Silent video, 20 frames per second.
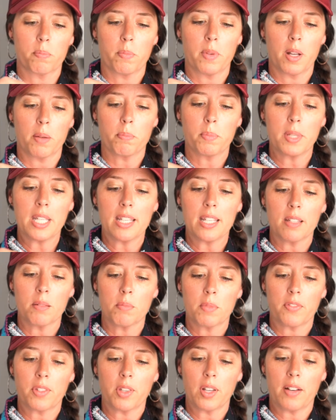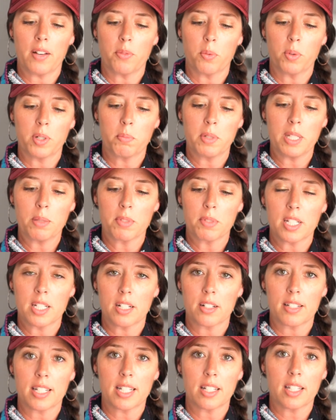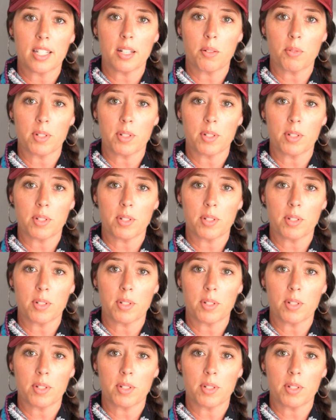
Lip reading: a beam if you have wood beams in your ceiling,